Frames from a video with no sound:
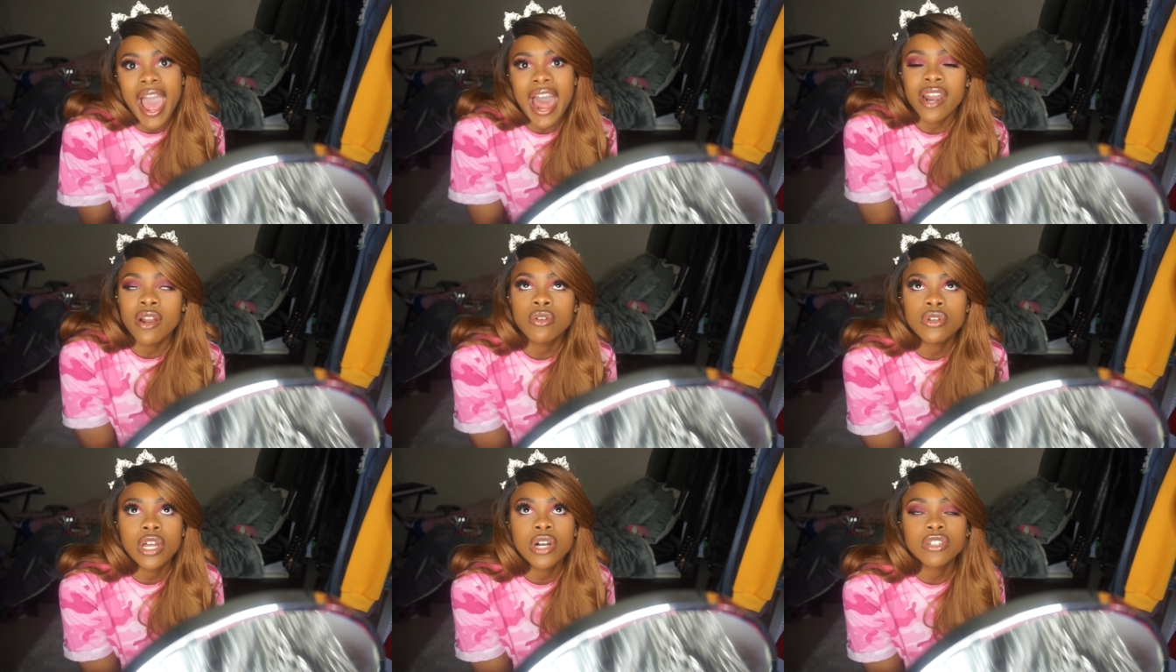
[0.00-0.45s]
I
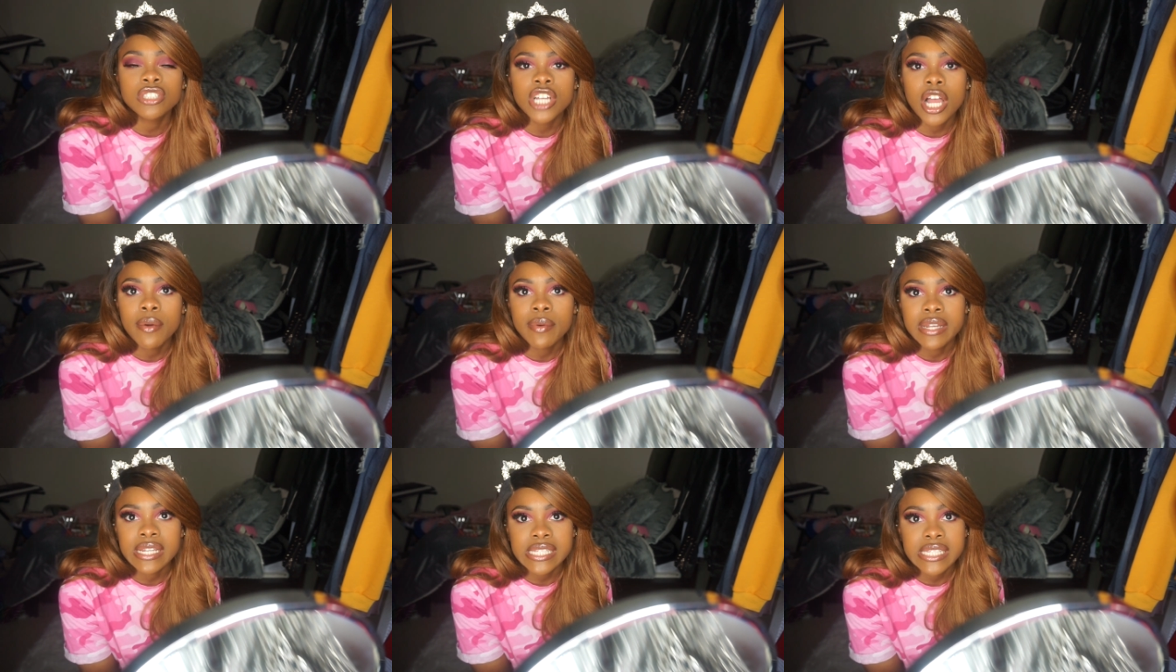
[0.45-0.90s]
don't know what
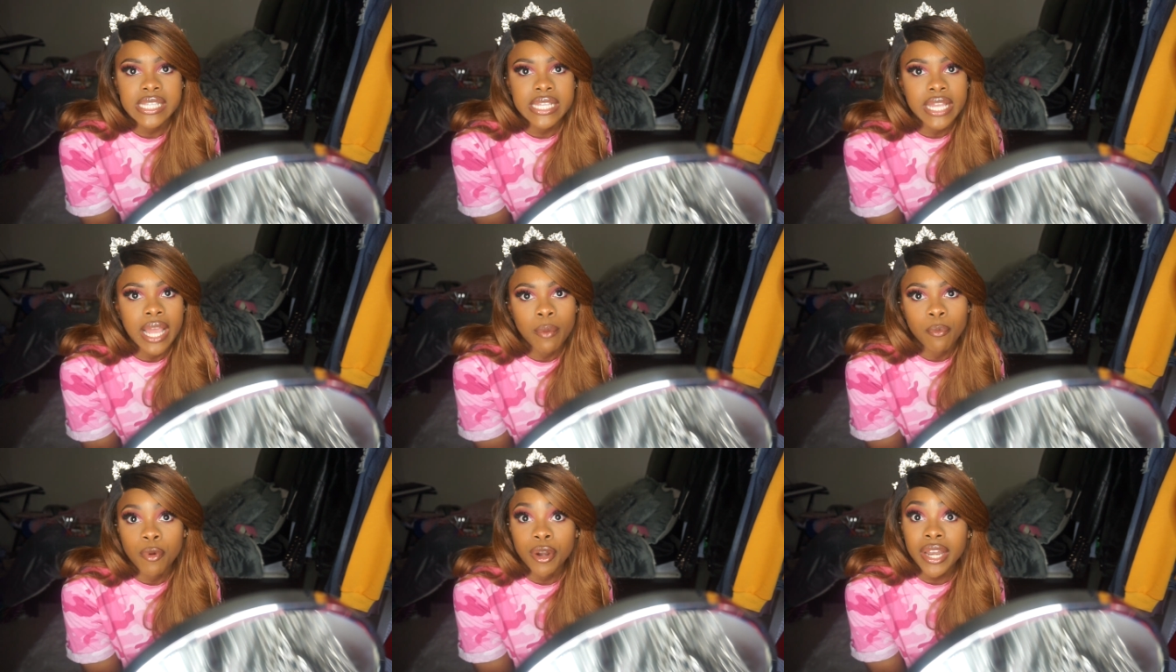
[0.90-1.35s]
y'all want to
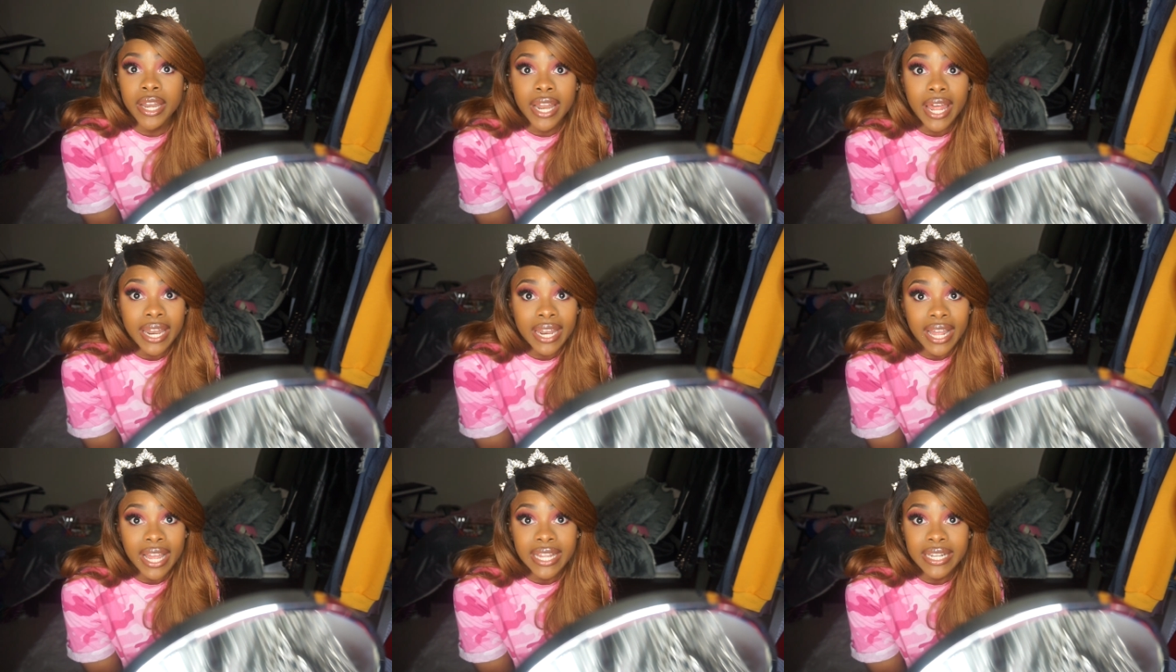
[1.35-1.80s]
see. I'm running
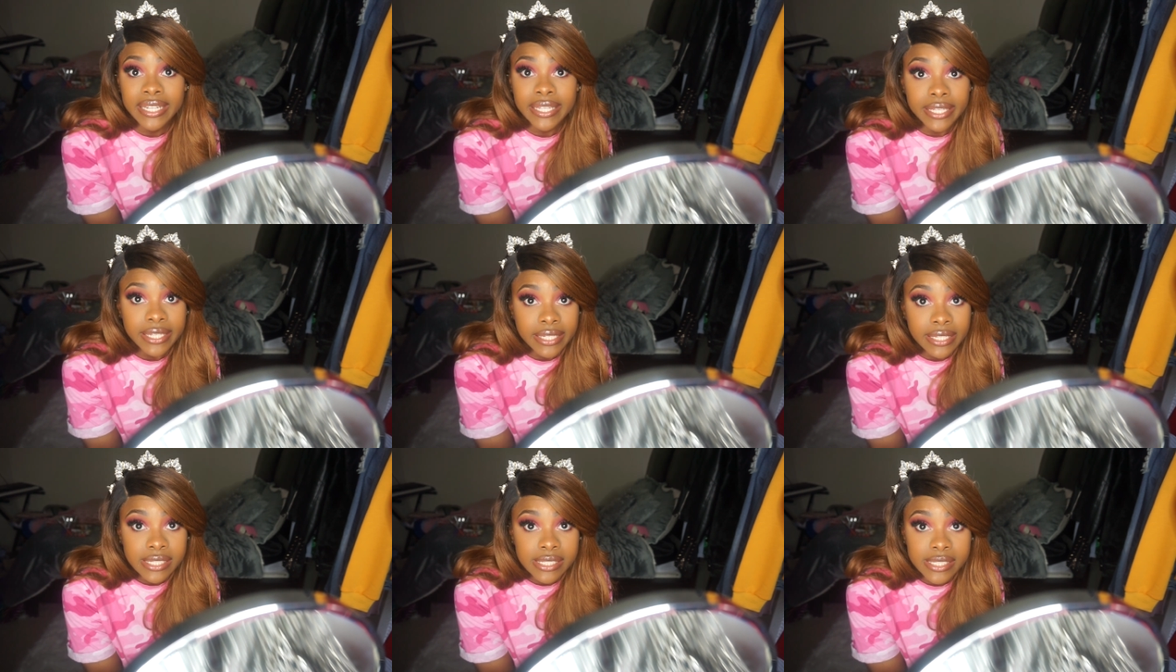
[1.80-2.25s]
out of
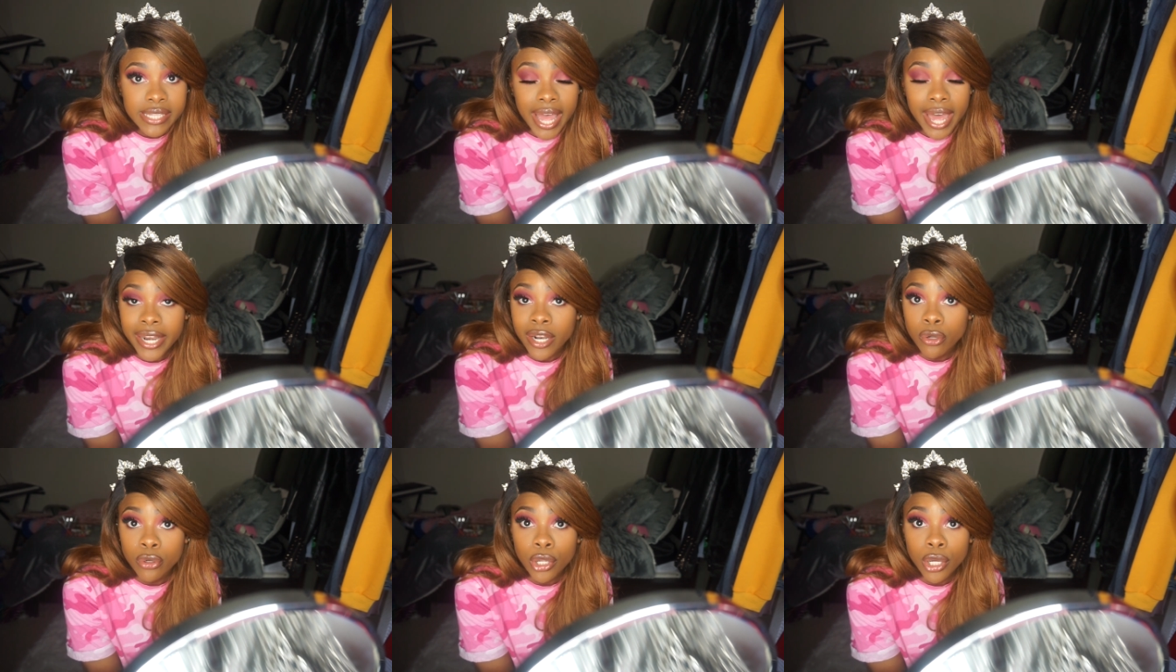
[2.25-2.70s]
ideas.
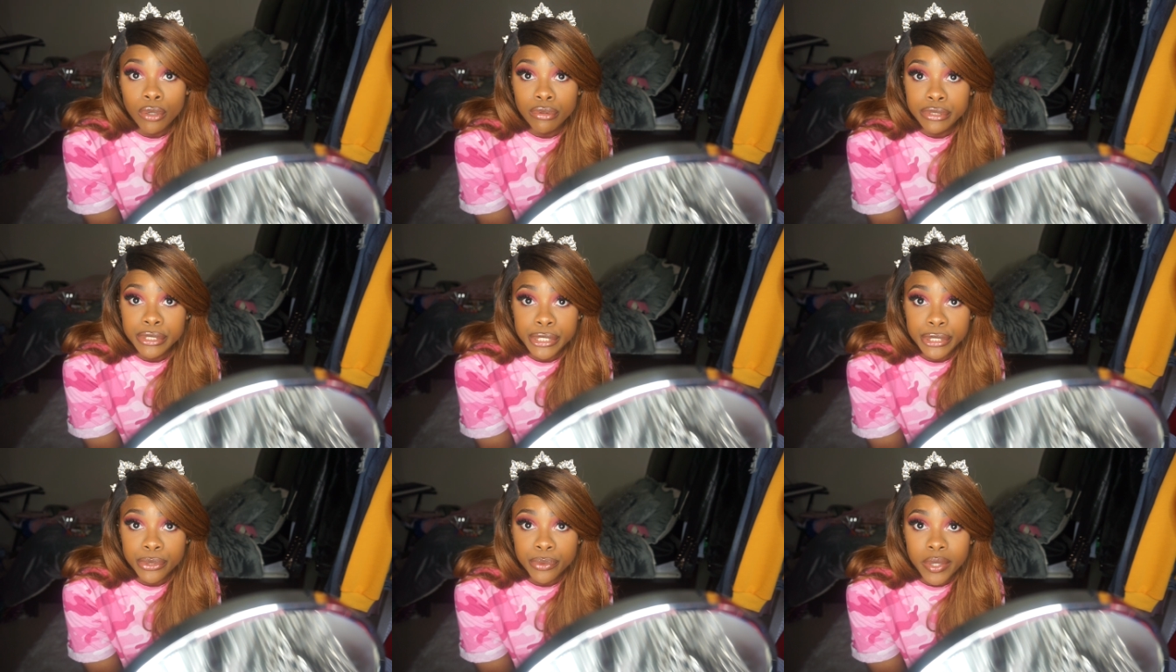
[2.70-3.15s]
I don't know
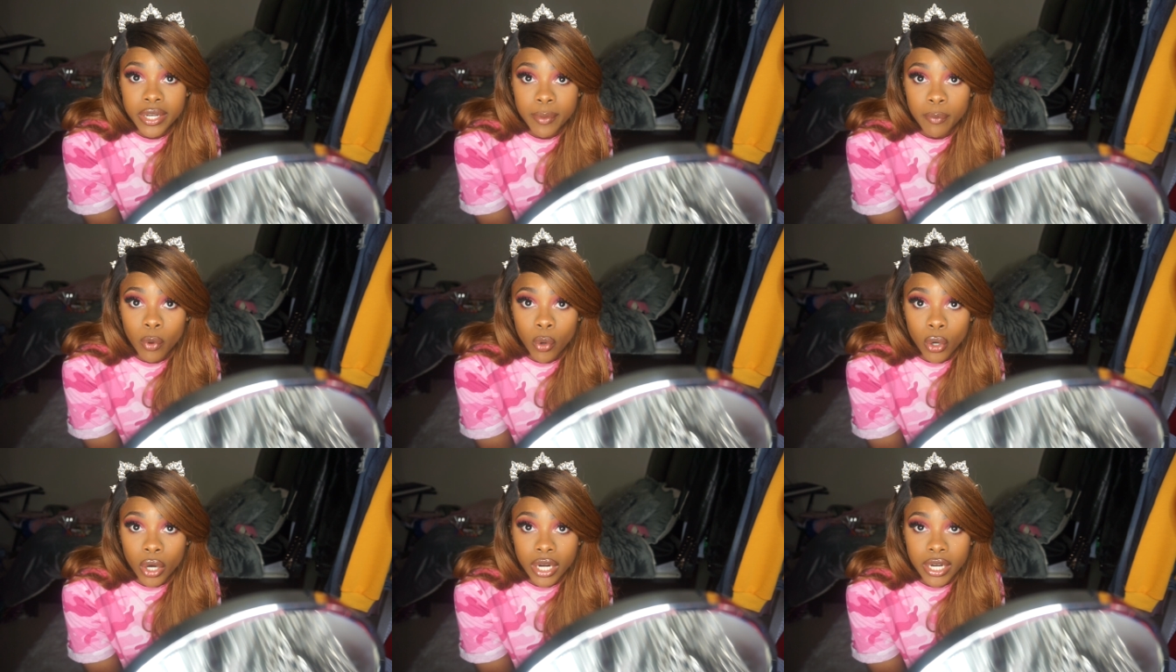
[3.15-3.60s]
what to do
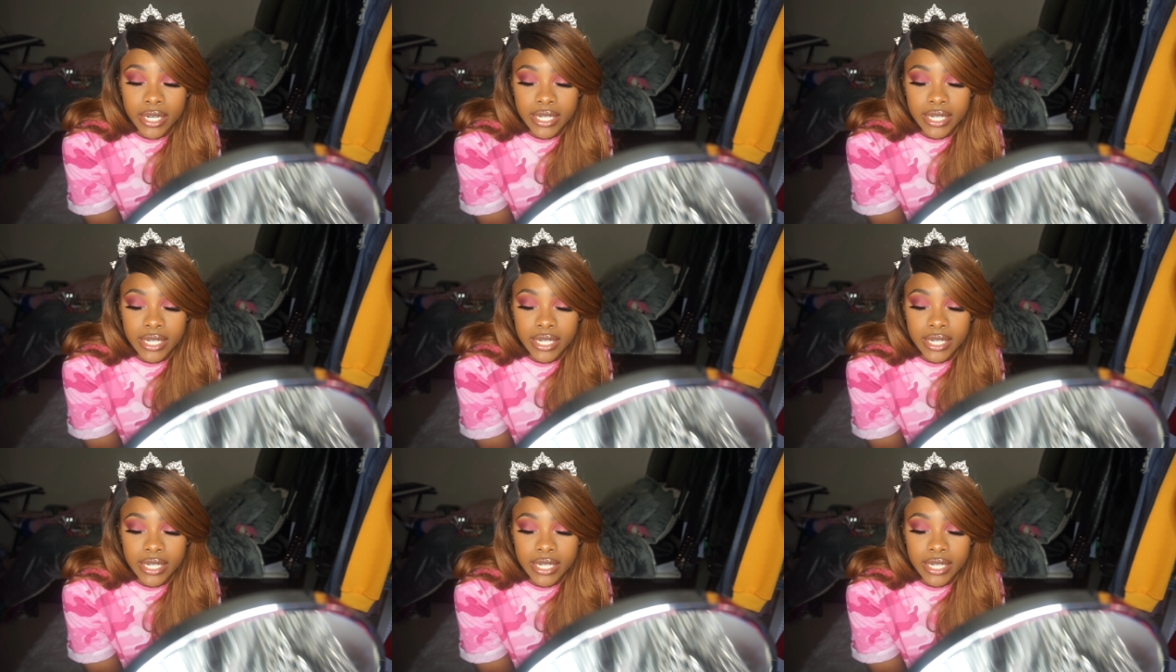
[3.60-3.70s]
anymore.